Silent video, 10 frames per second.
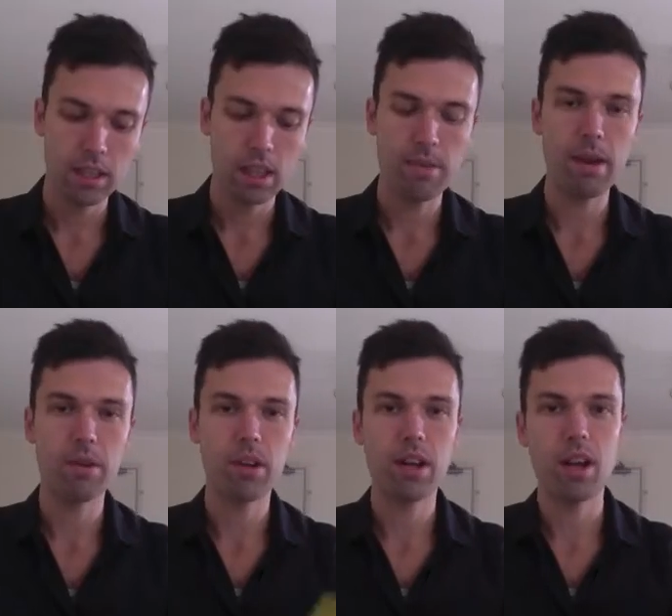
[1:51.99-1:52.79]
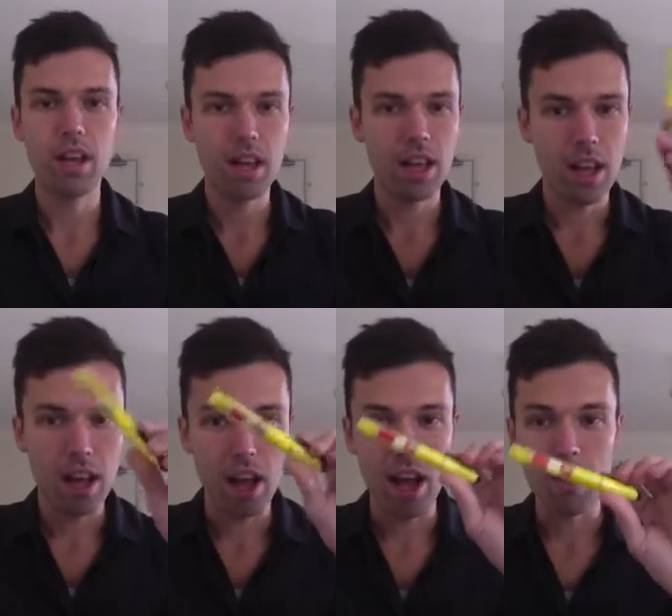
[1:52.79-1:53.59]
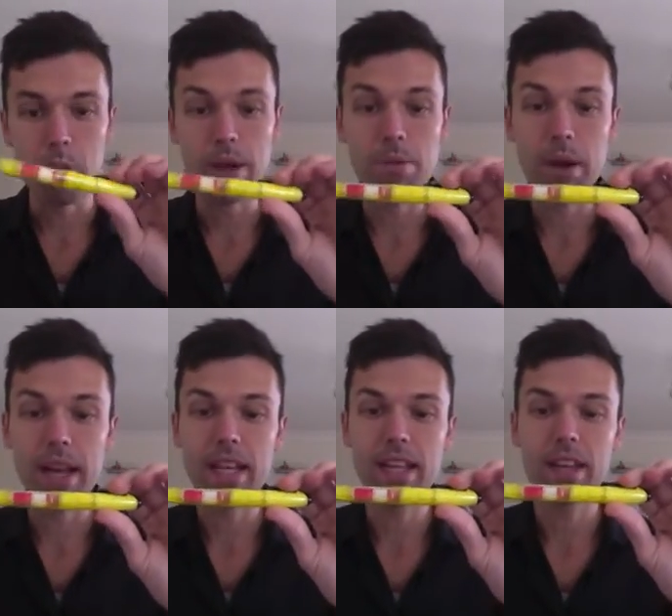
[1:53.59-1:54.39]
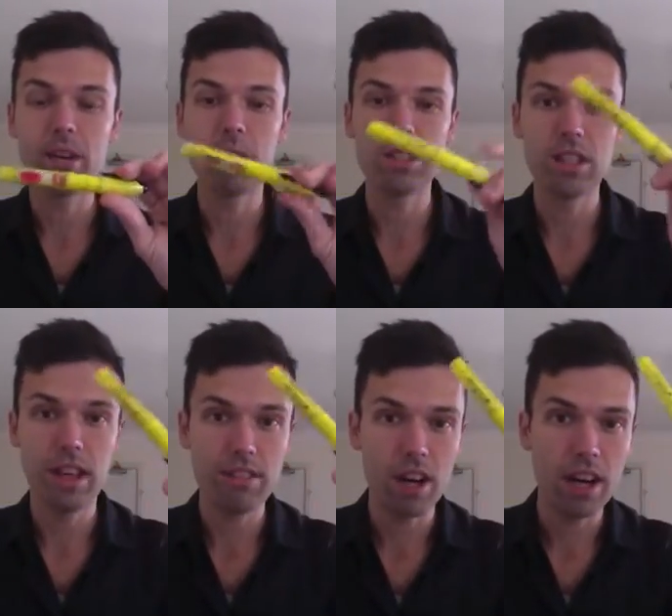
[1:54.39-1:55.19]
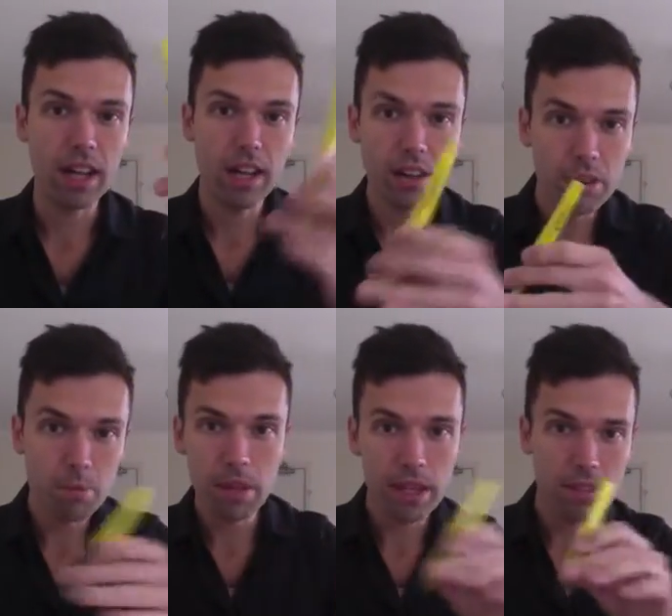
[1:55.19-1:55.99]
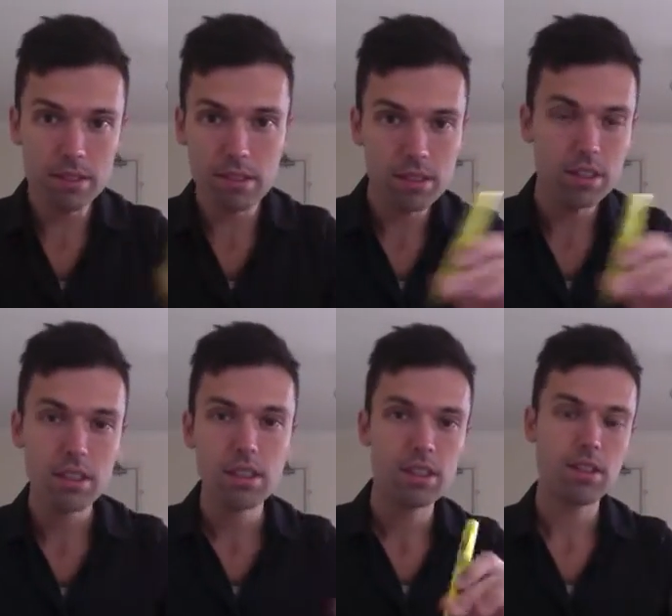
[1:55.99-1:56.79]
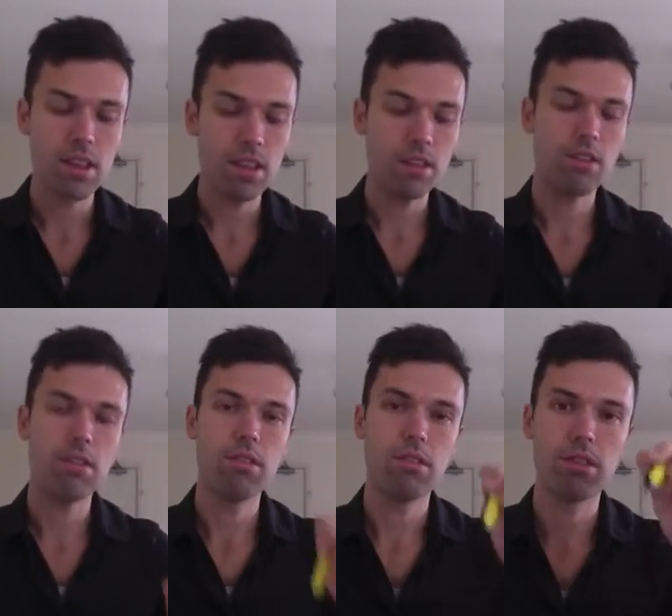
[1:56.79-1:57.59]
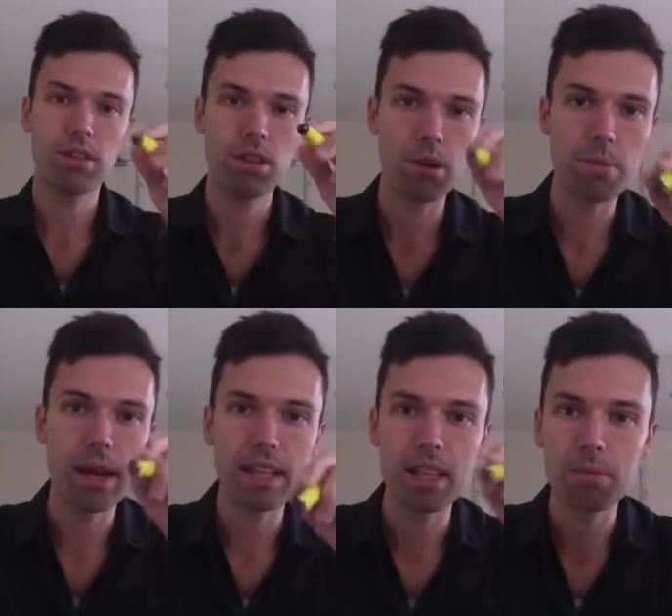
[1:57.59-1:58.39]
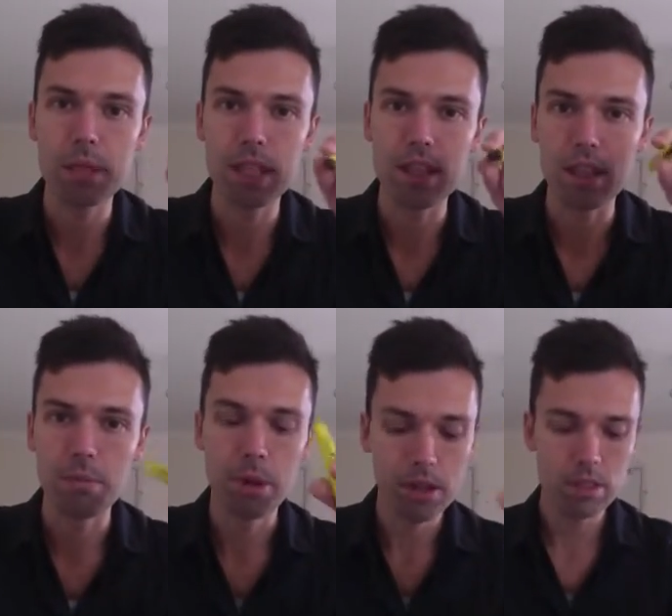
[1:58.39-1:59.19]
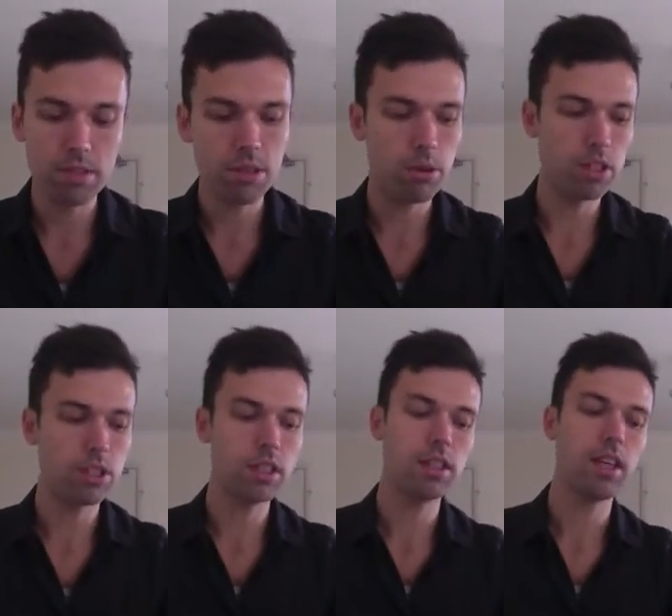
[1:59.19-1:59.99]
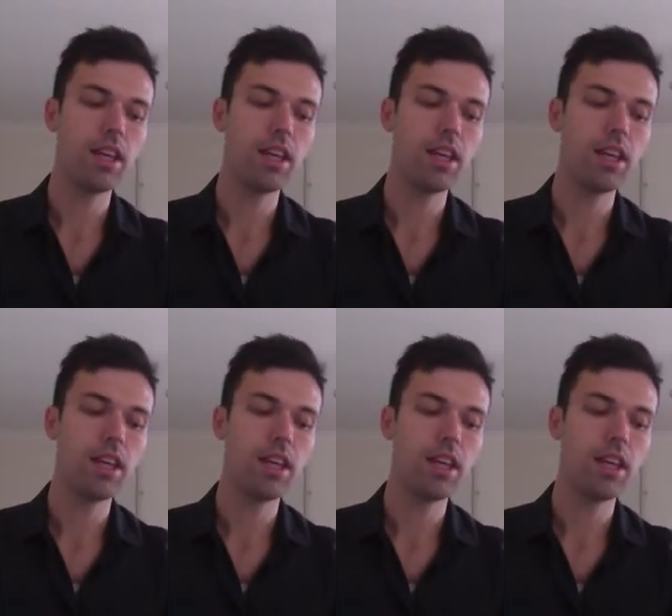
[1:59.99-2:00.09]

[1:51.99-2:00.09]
You may want to, when you're breaking down the question, have a highlighter in place so that you can break down the particular components of a question.